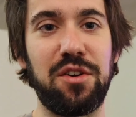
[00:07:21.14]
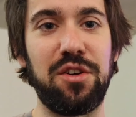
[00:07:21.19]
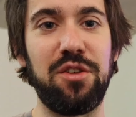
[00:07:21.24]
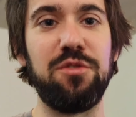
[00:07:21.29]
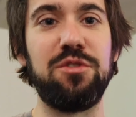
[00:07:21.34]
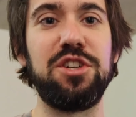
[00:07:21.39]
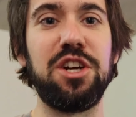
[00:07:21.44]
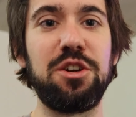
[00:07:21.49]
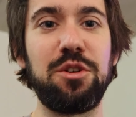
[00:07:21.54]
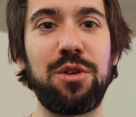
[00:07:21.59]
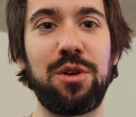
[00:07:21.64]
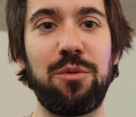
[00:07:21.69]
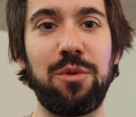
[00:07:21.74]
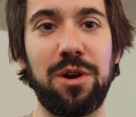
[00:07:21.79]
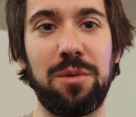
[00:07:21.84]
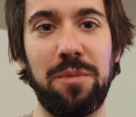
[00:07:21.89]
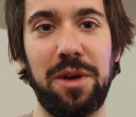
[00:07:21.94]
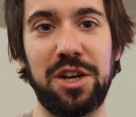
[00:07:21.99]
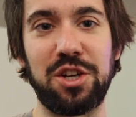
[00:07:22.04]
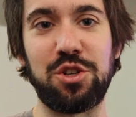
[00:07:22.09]
you generally
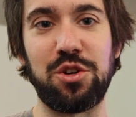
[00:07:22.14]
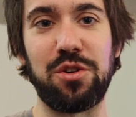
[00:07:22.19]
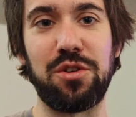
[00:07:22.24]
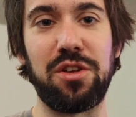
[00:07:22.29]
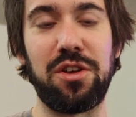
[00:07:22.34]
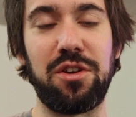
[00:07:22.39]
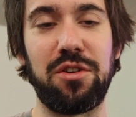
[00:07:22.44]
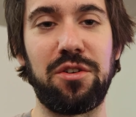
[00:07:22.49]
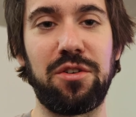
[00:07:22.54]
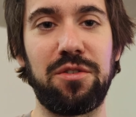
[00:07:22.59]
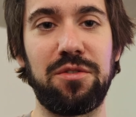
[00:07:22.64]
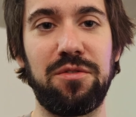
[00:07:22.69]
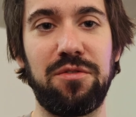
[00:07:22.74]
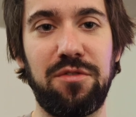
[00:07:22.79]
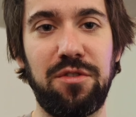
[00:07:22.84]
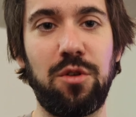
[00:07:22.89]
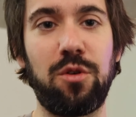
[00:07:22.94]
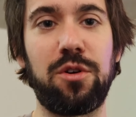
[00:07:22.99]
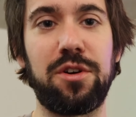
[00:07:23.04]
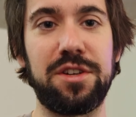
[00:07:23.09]
want to make sure that your
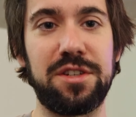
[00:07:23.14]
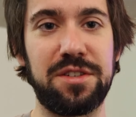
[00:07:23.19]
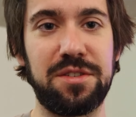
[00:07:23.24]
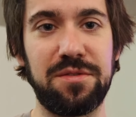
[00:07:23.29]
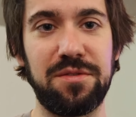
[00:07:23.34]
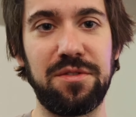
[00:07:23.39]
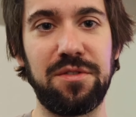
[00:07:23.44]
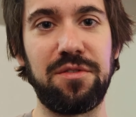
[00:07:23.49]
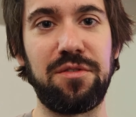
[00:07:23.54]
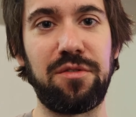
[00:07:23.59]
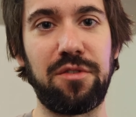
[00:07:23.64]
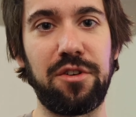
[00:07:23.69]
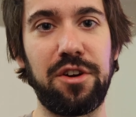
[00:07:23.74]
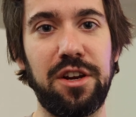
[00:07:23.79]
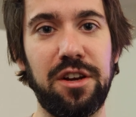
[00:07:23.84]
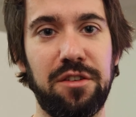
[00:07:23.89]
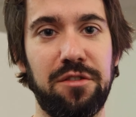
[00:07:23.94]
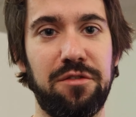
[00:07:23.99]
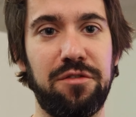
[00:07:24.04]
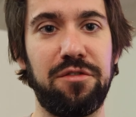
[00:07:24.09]
floor is
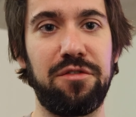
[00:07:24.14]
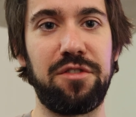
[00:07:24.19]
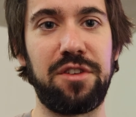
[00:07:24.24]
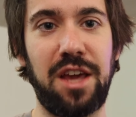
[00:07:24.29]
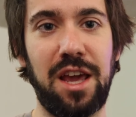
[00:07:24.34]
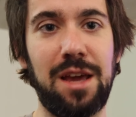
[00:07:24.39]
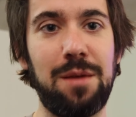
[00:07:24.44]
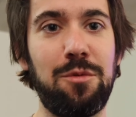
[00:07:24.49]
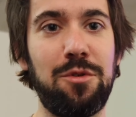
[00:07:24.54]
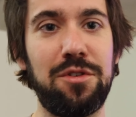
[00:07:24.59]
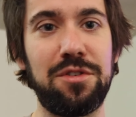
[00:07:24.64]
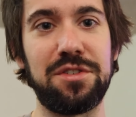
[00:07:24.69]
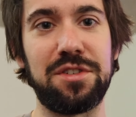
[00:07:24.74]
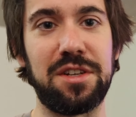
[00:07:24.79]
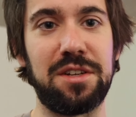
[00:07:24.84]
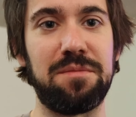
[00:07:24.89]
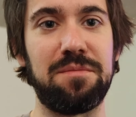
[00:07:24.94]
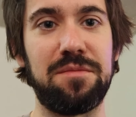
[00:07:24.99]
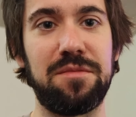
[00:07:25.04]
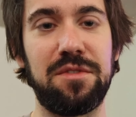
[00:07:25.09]
free of cables
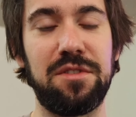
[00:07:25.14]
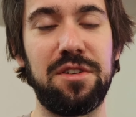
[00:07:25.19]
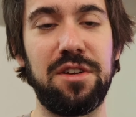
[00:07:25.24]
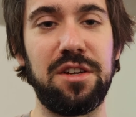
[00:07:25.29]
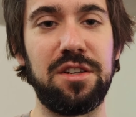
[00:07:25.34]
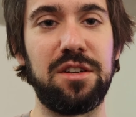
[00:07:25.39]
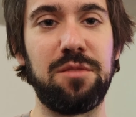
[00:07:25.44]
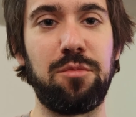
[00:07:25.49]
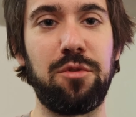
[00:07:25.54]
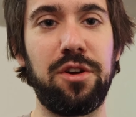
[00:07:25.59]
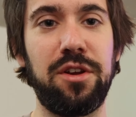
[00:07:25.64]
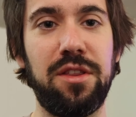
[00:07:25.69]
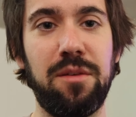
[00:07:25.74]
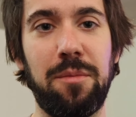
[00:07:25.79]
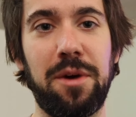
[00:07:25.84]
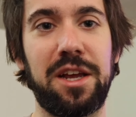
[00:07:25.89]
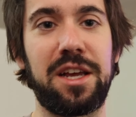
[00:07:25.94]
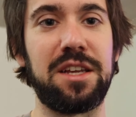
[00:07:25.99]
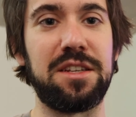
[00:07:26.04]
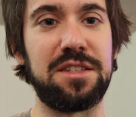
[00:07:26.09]
and debris that
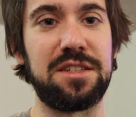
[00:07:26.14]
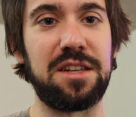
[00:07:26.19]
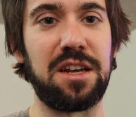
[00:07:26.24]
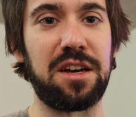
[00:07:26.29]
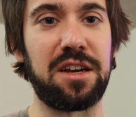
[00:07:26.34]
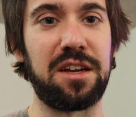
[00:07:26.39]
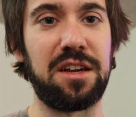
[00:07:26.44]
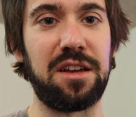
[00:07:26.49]
might get stuck.